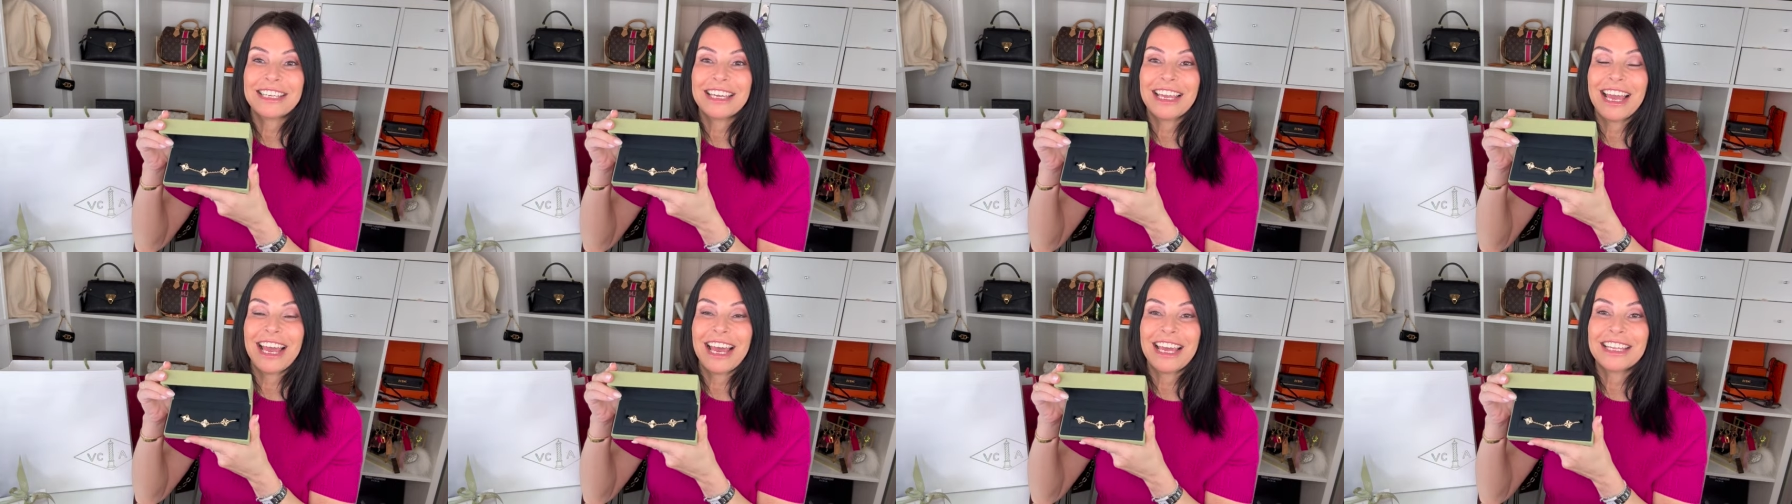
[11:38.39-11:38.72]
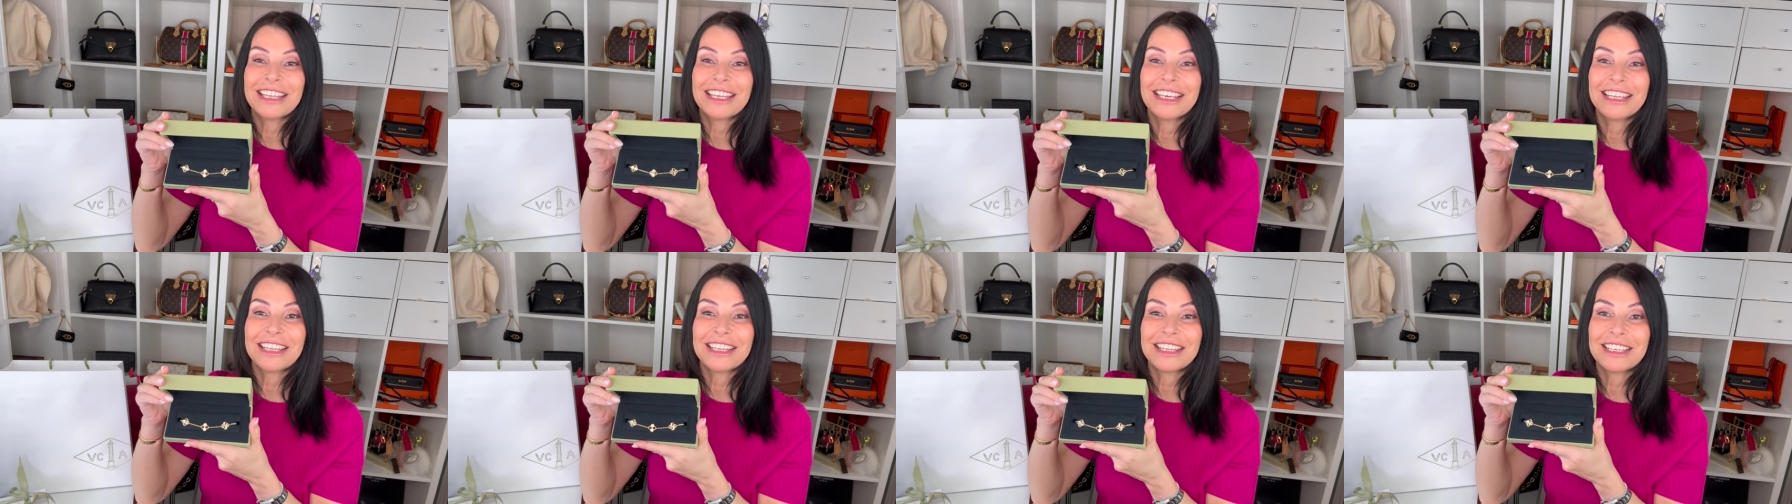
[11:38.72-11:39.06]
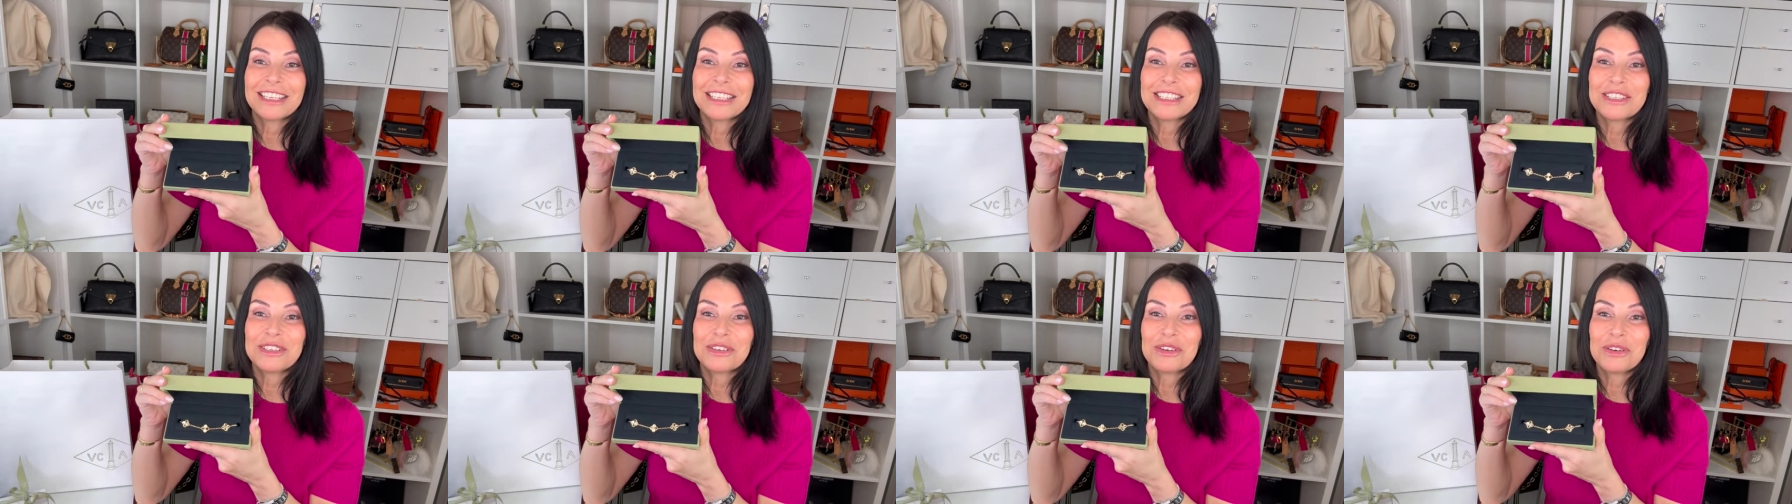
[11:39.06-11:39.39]
had
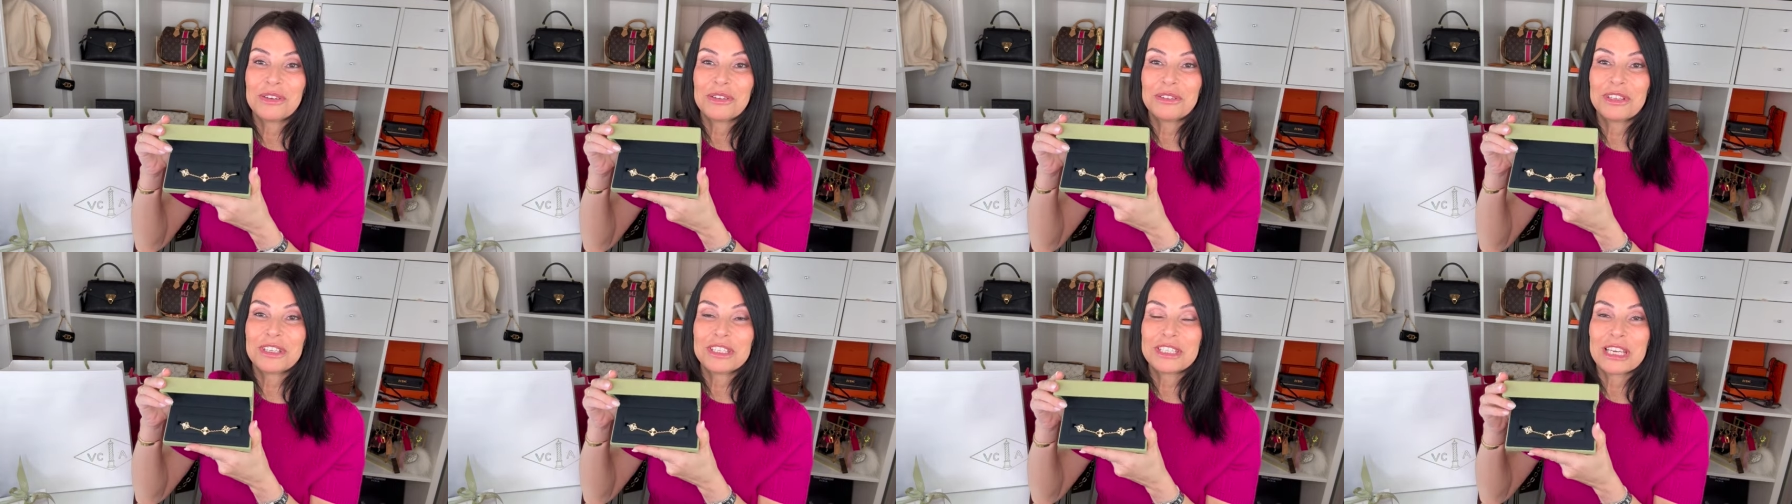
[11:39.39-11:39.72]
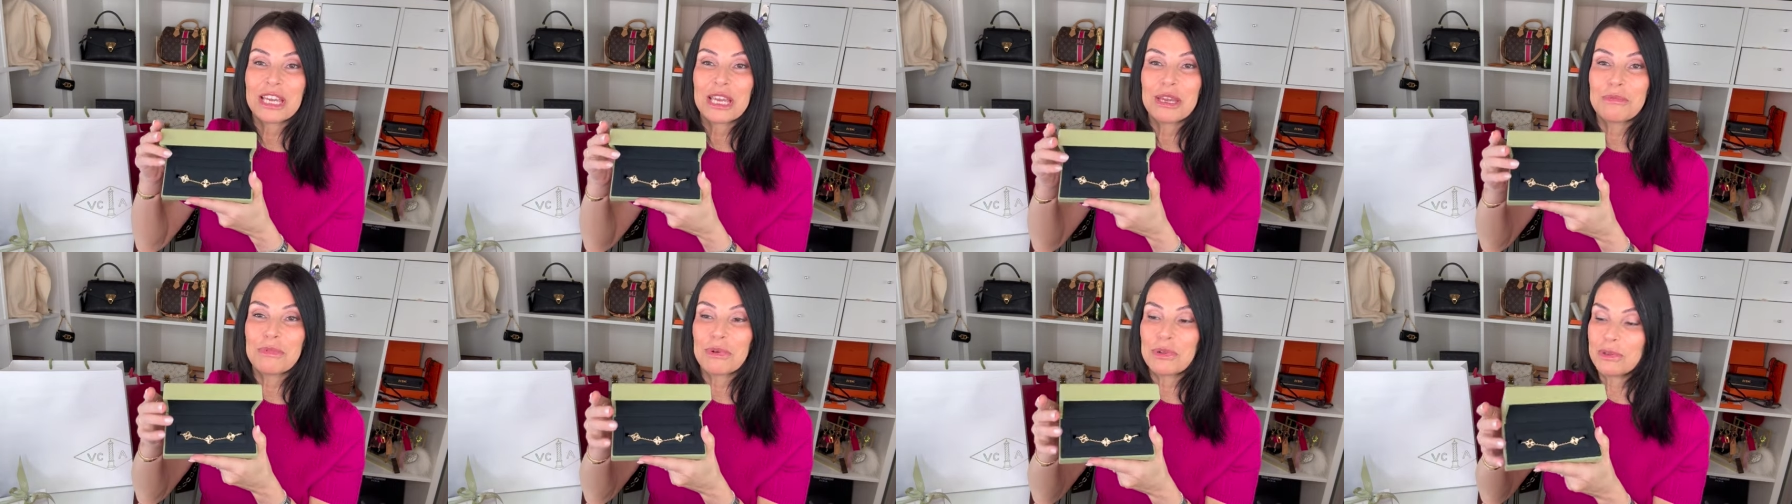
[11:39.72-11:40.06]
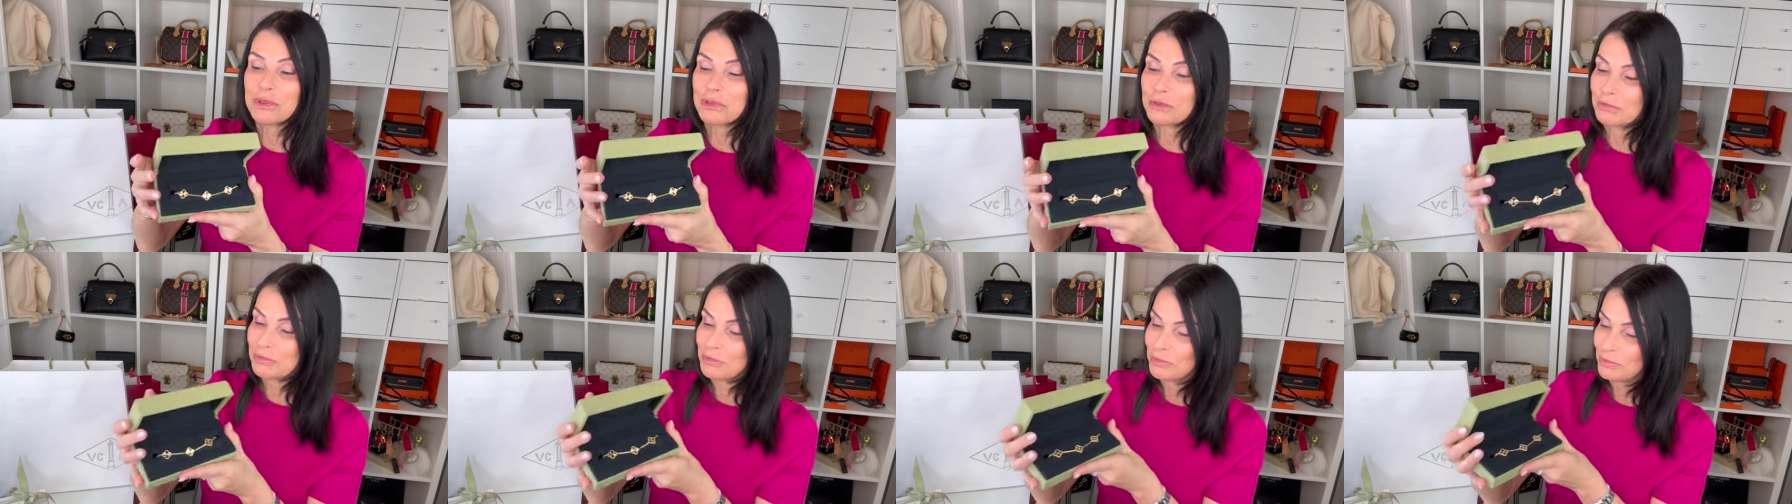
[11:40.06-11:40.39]
this on the table.